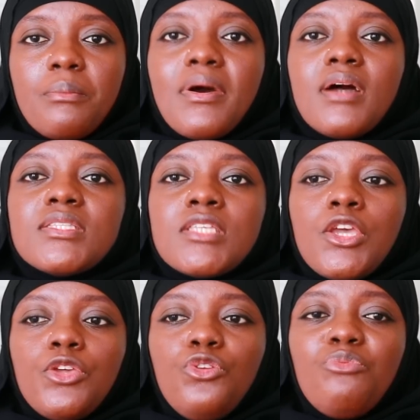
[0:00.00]
But
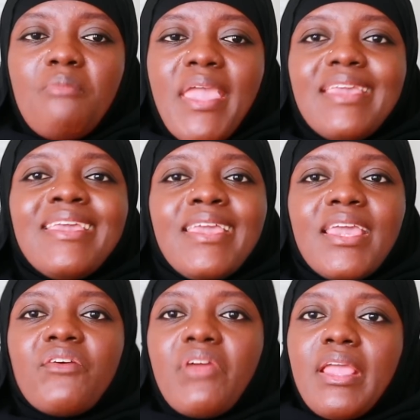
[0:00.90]
you may
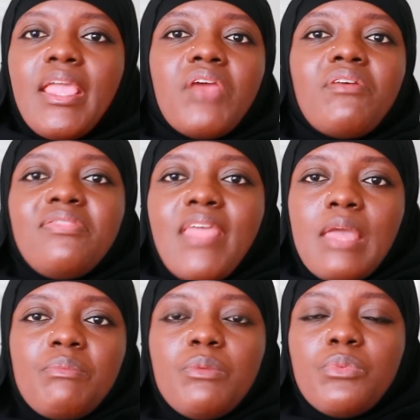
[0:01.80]
hear it here and
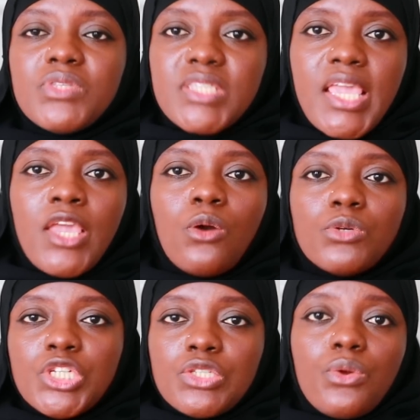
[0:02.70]
there, people saying,
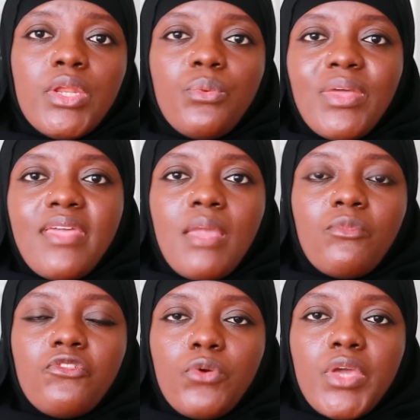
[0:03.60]
oh, she's only with
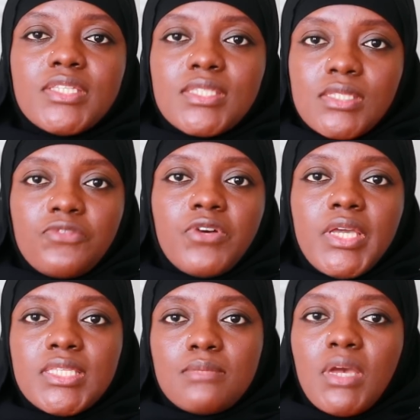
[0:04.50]
him for
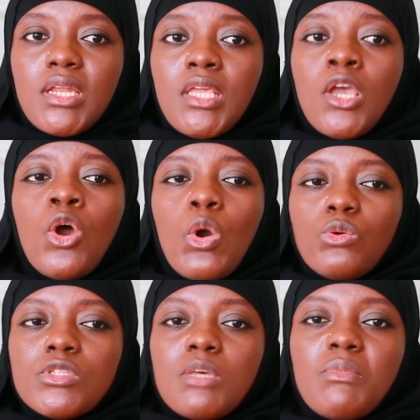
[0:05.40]
his money.
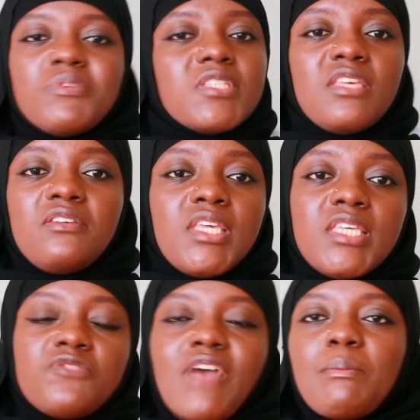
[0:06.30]
Or some of
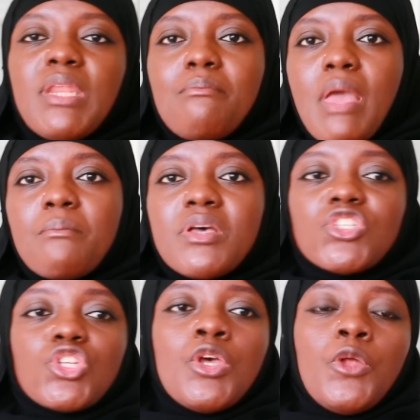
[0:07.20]
his family
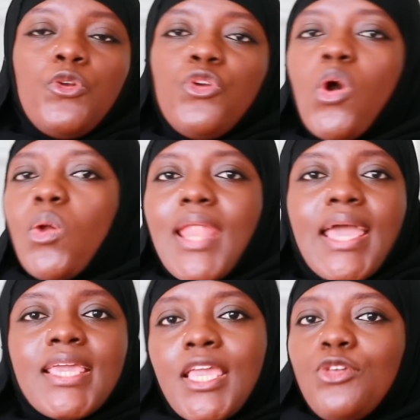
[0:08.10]
members not
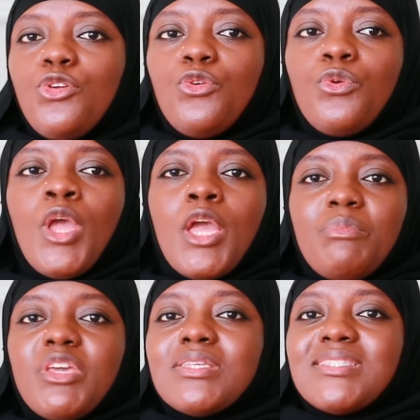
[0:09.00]
liking you
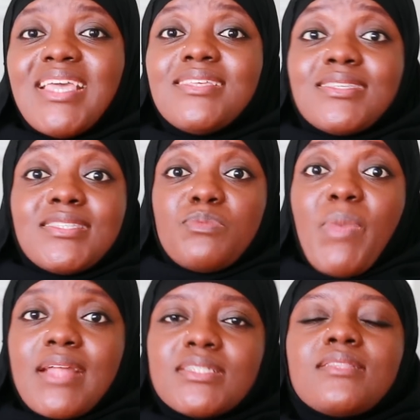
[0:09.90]
because they
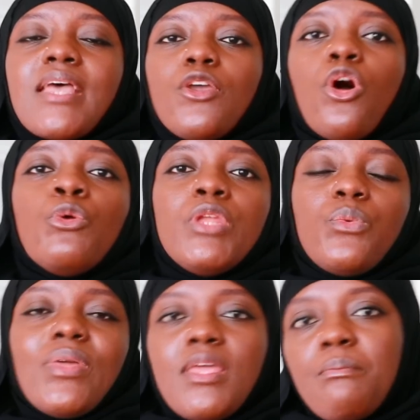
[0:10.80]
suspect that you're
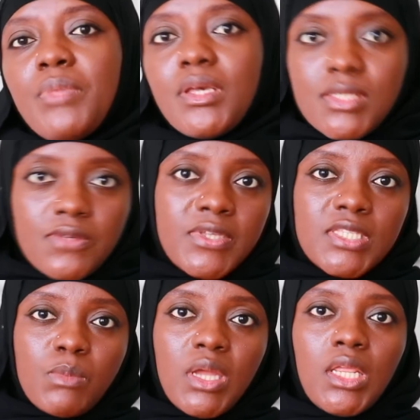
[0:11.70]
only with him because of
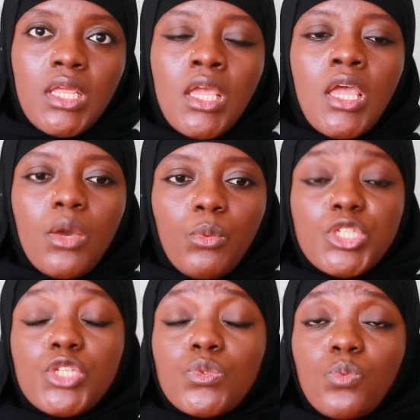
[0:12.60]
his money.
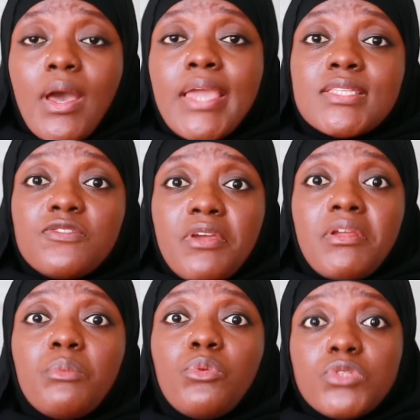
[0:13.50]
Which is why it's
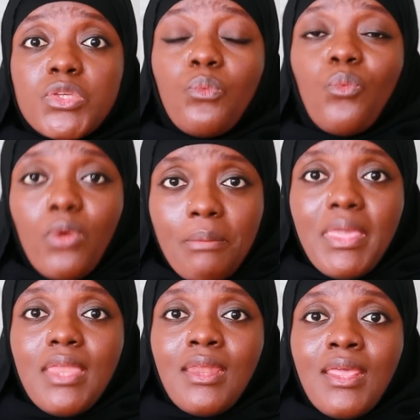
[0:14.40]
very important,
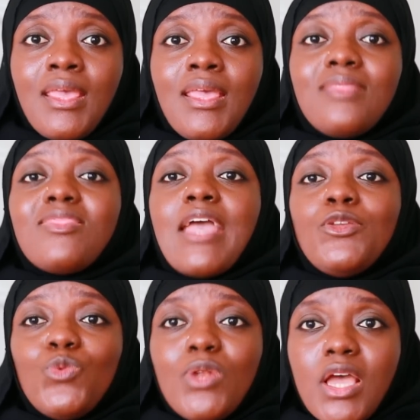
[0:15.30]
women, that
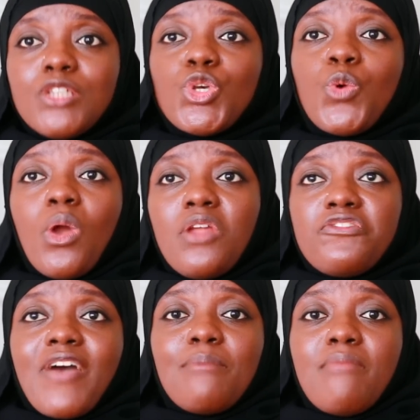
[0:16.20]
you learn to
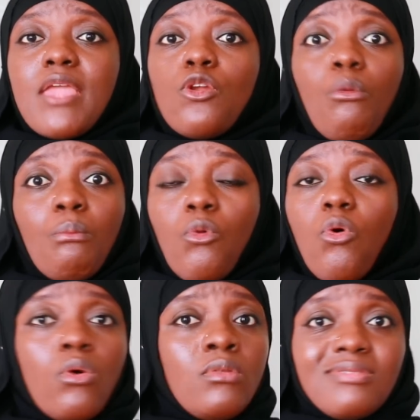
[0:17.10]
qualify men on
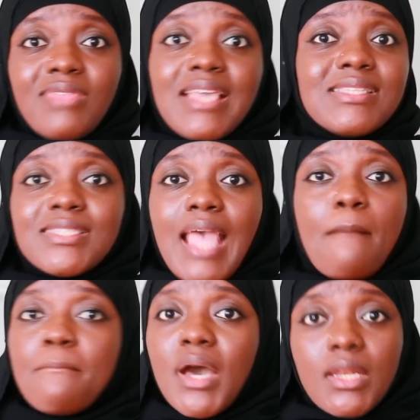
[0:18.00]
more things
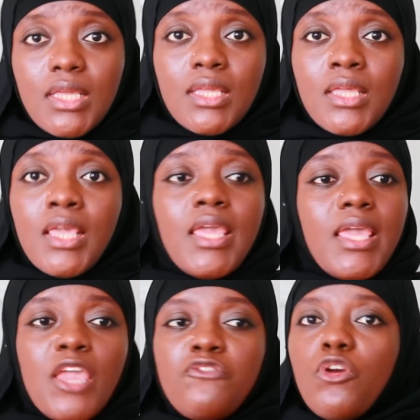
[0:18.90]
than money.
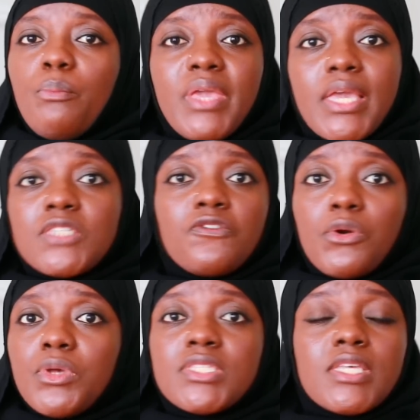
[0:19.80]
If your biggest
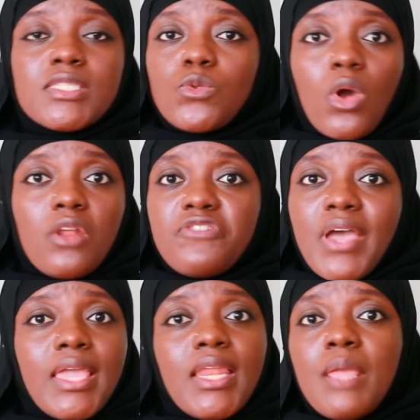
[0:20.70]
focus is
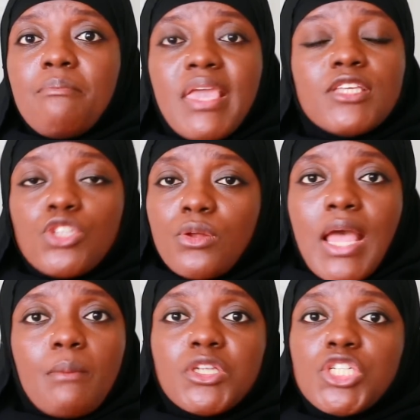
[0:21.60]
qualifying him based on
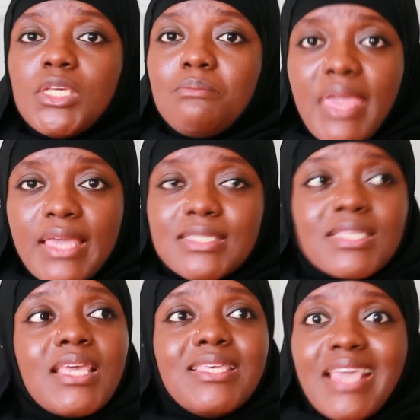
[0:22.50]
how much he
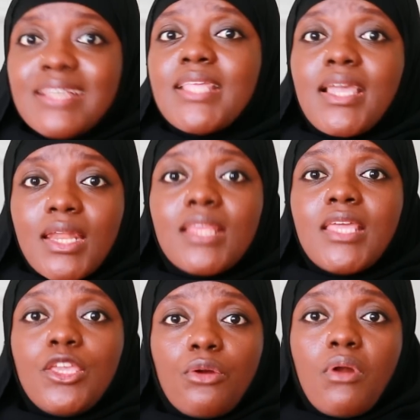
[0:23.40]
makes, yes, they're going to
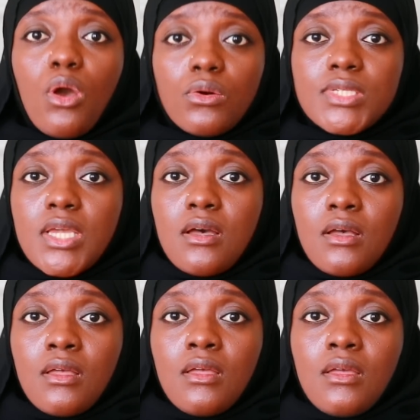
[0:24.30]
think you're a gold digger.